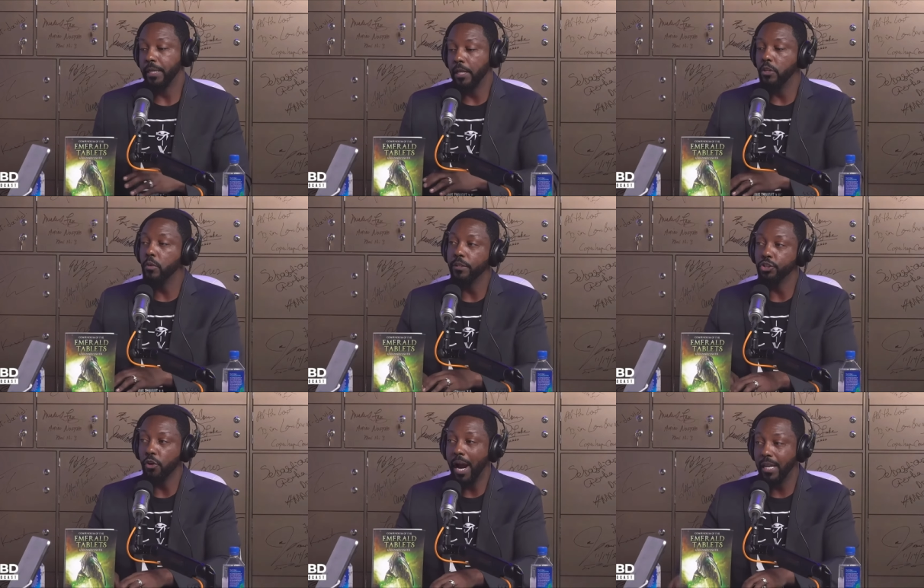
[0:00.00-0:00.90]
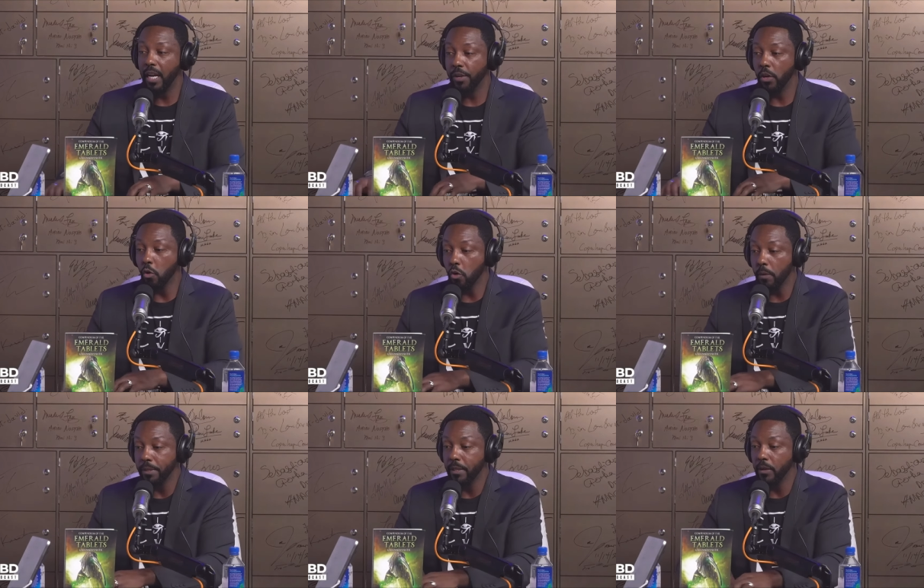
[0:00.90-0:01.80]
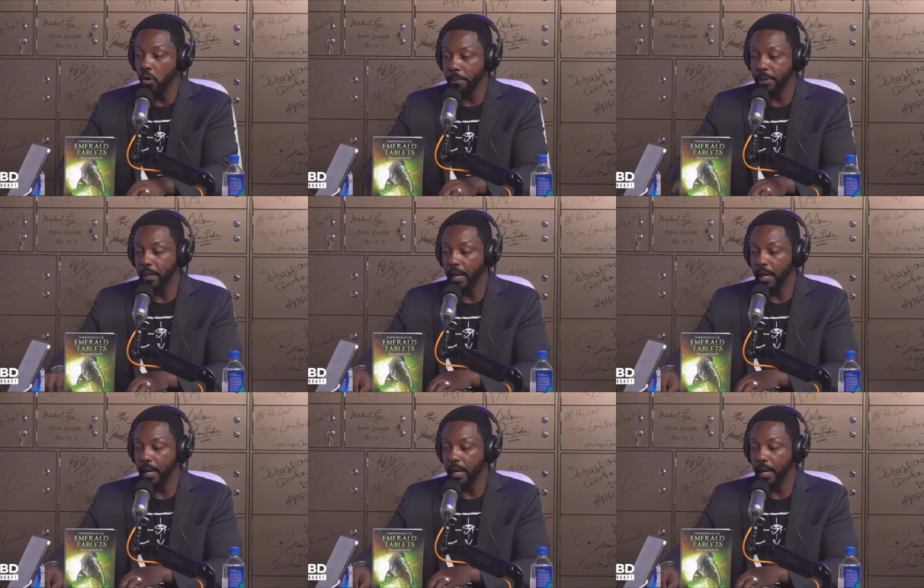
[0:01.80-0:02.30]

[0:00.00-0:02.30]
They knew the trinary orbit orbiting,